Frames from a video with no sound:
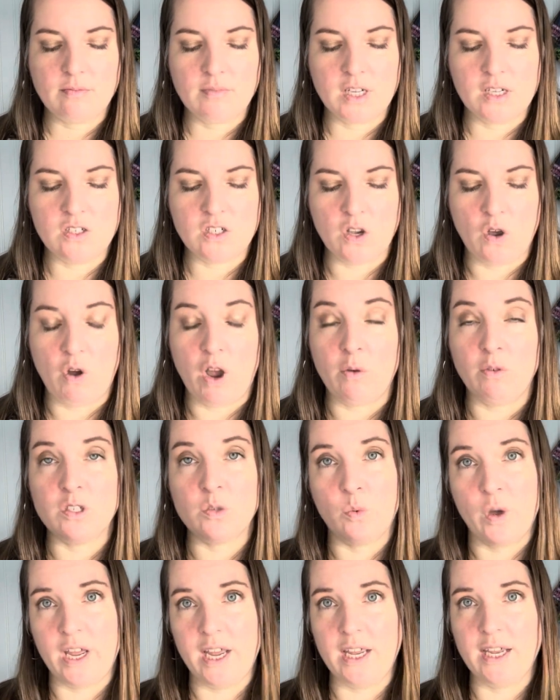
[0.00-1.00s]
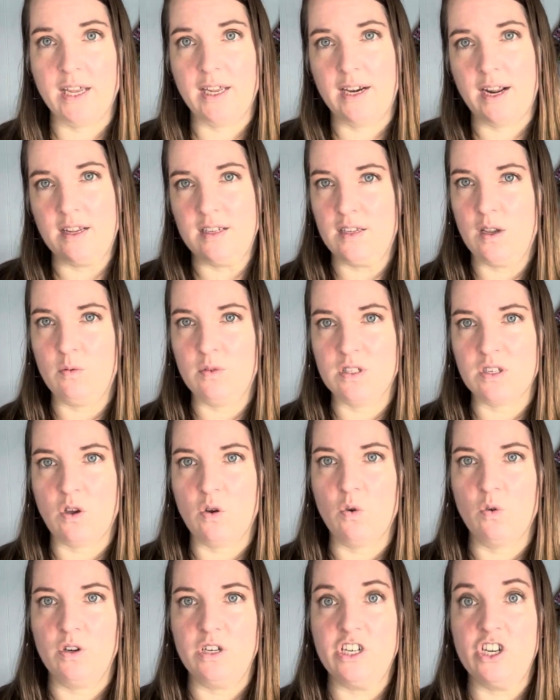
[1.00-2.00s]
So I was weighing it as I was
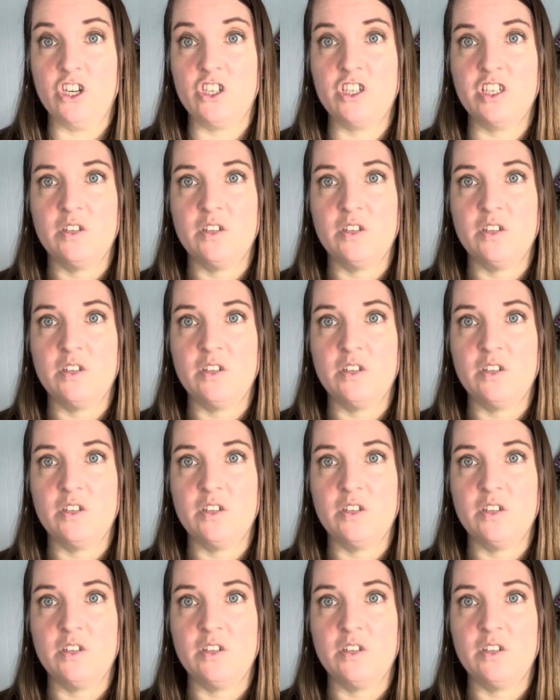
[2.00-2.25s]
going just